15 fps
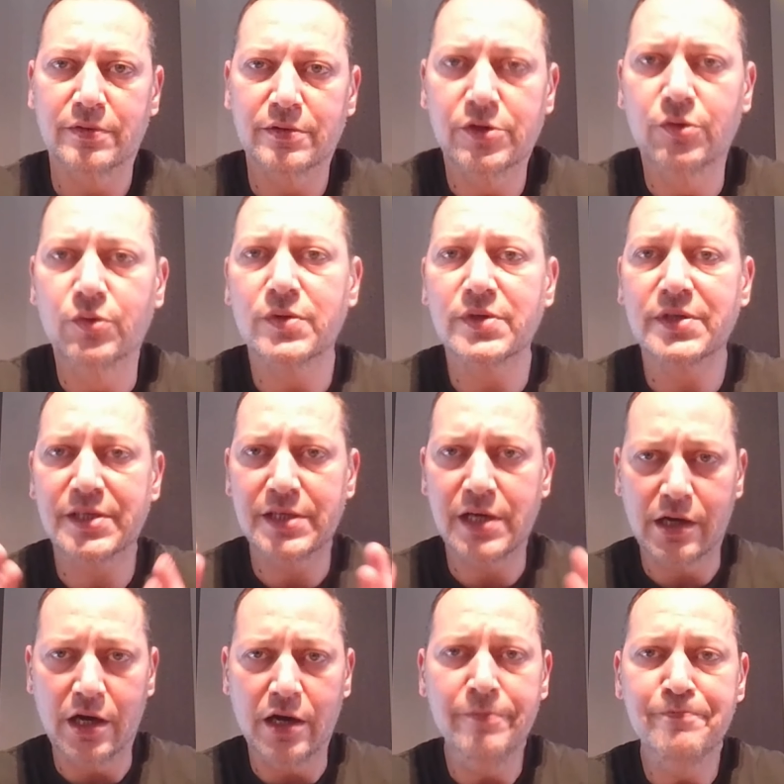So,
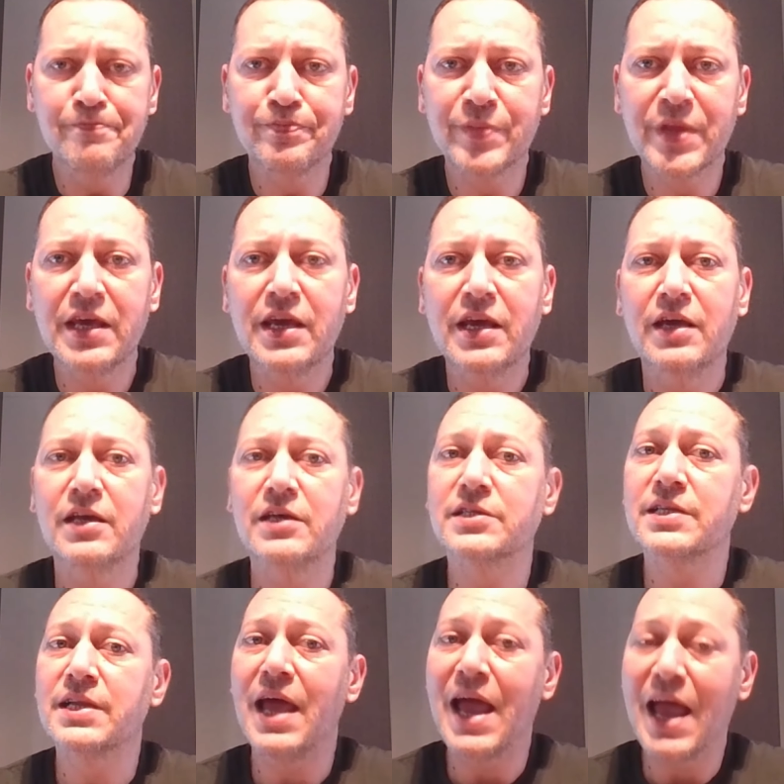Saga is
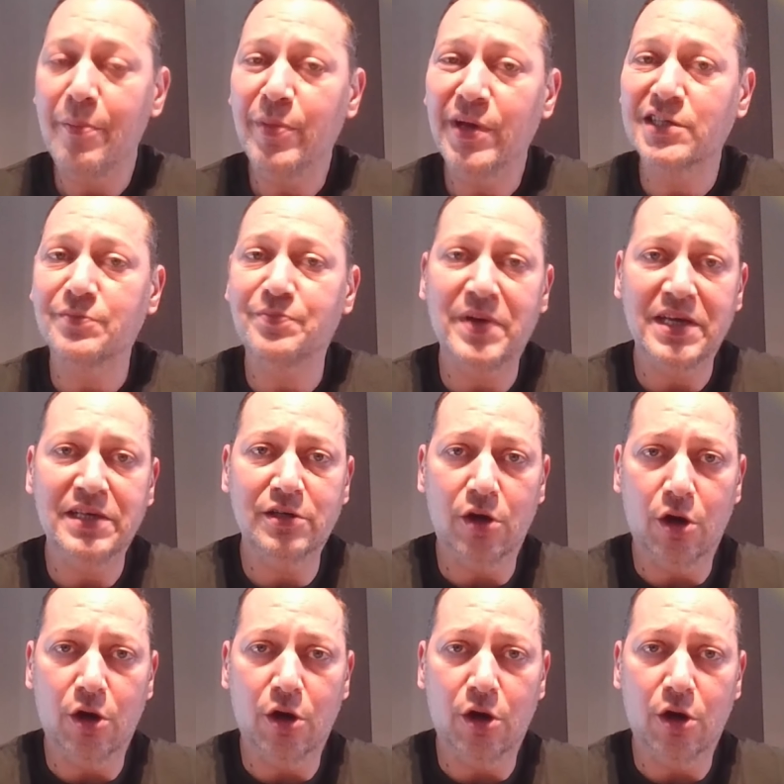an epic space